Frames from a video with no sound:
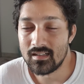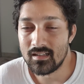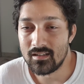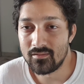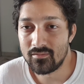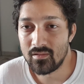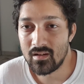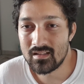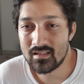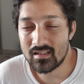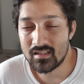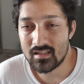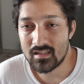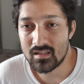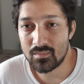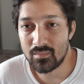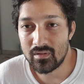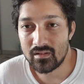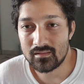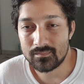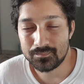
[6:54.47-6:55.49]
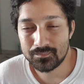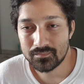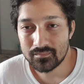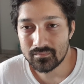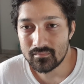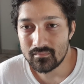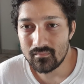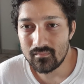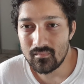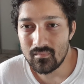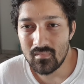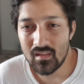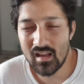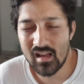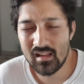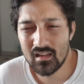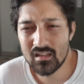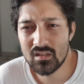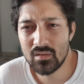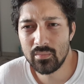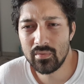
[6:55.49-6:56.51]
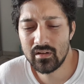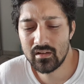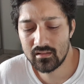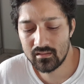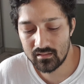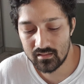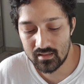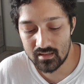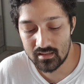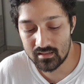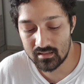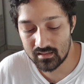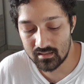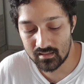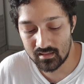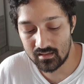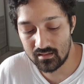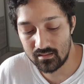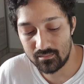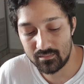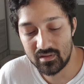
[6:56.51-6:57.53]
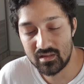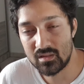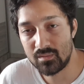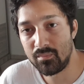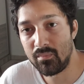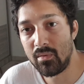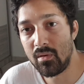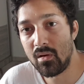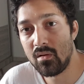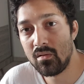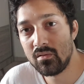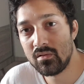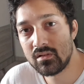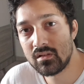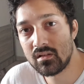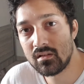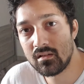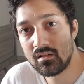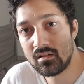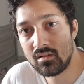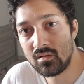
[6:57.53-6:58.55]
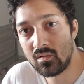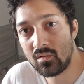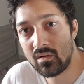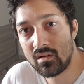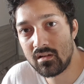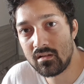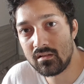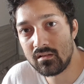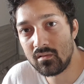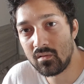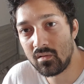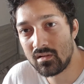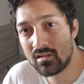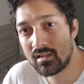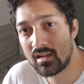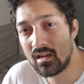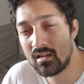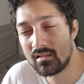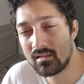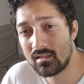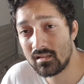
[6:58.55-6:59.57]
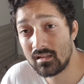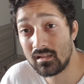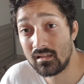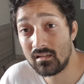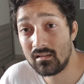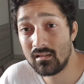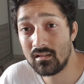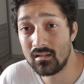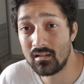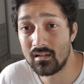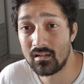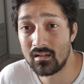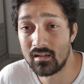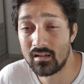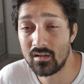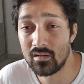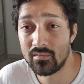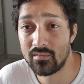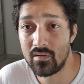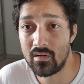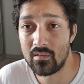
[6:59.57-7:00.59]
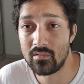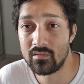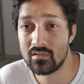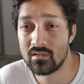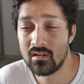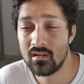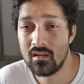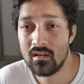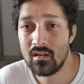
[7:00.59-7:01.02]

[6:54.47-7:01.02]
friends list, but I like to bring these Bose noise canceling earphones,